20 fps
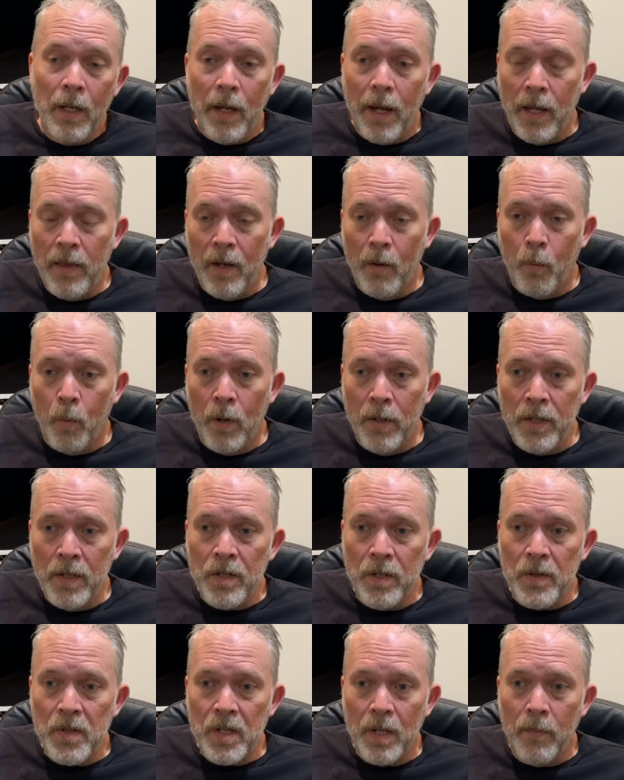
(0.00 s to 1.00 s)
and they're wanting
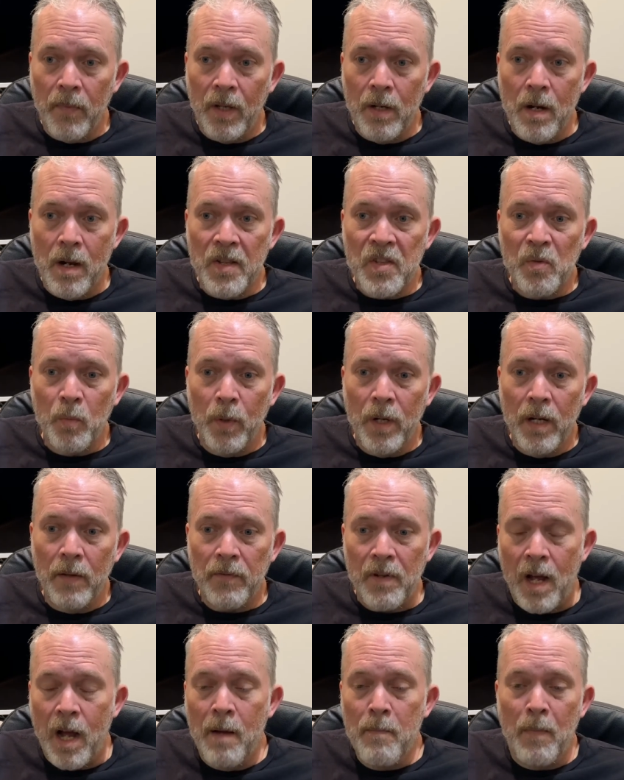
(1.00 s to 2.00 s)
to do something on
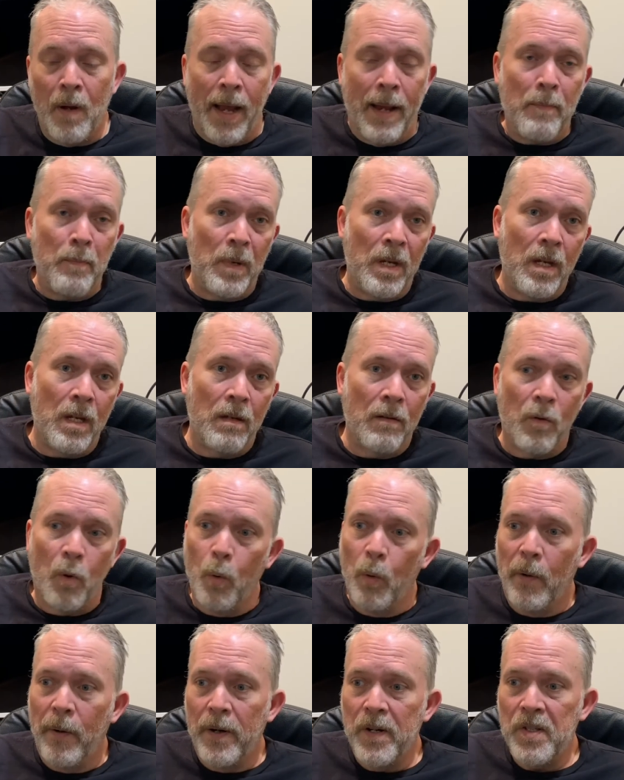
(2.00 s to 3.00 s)
Zwift, I might be
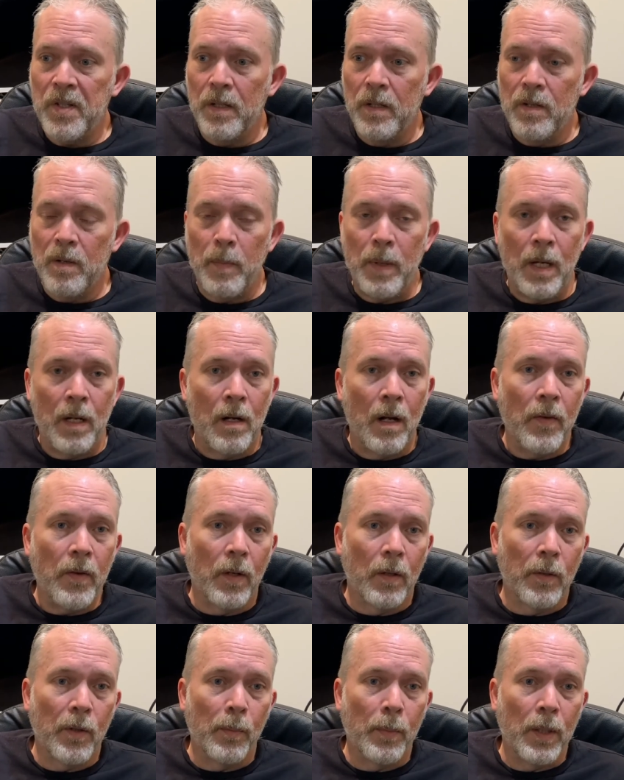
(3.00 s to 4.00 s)
coerced into being on there
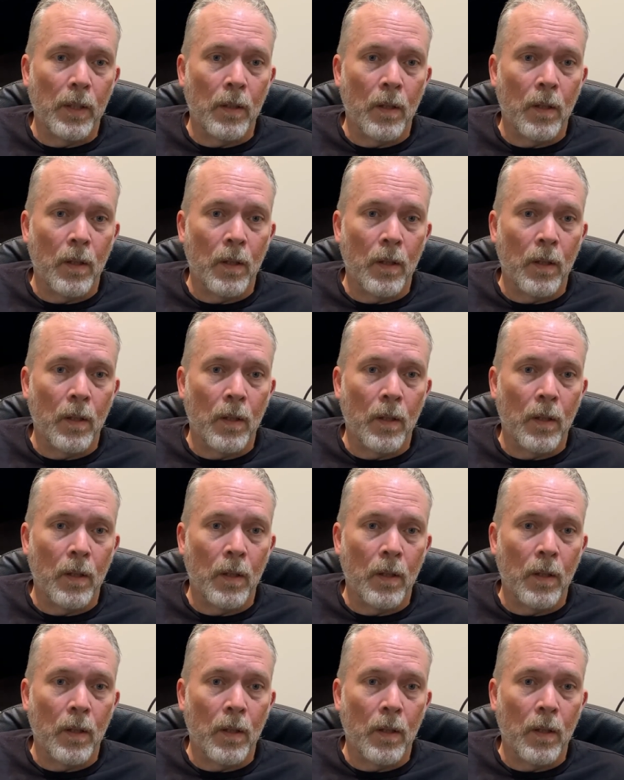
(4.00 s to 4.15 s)
a little bit